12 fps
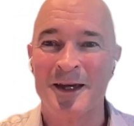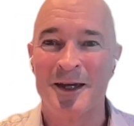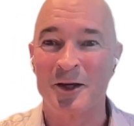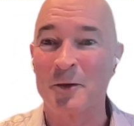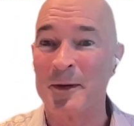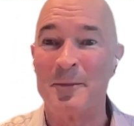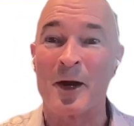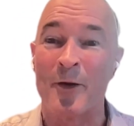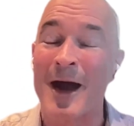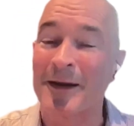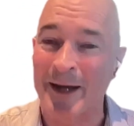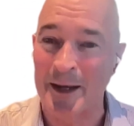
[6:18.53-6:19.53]
It could be better
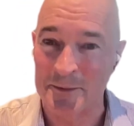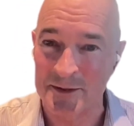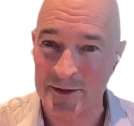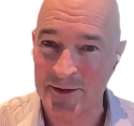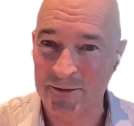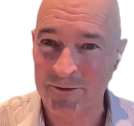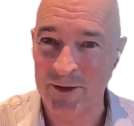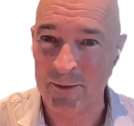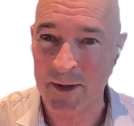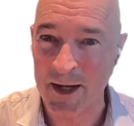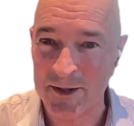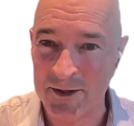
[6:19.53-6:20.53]
outcomes for the
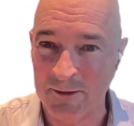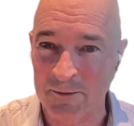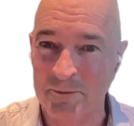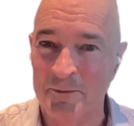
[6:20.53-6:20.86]
patient